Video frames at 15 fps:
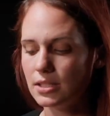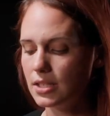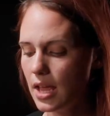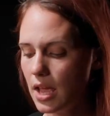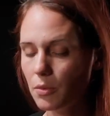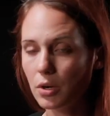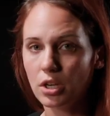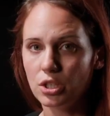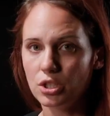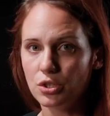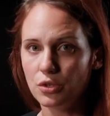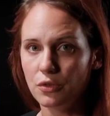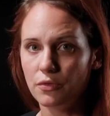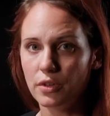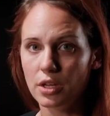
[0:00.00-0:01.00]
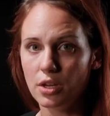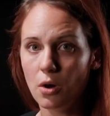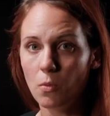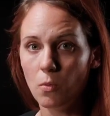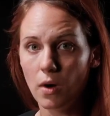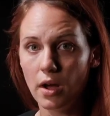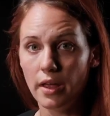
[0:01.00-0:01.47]
Today we're gonna to do
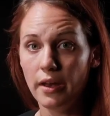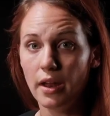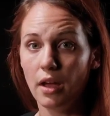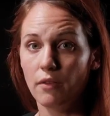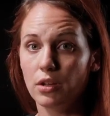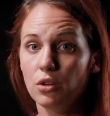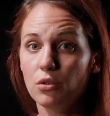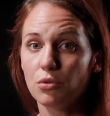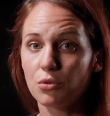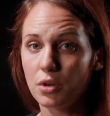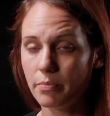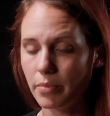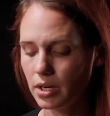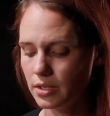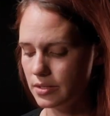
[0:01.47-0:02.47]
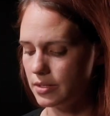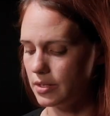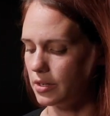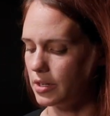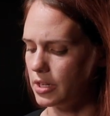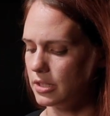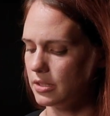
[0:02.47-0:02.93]
video one of a new three-part
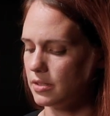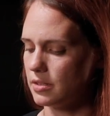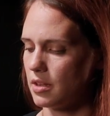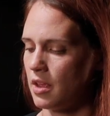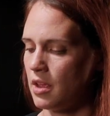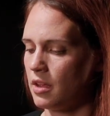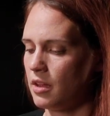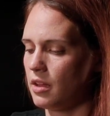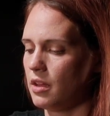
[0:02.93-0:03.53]
series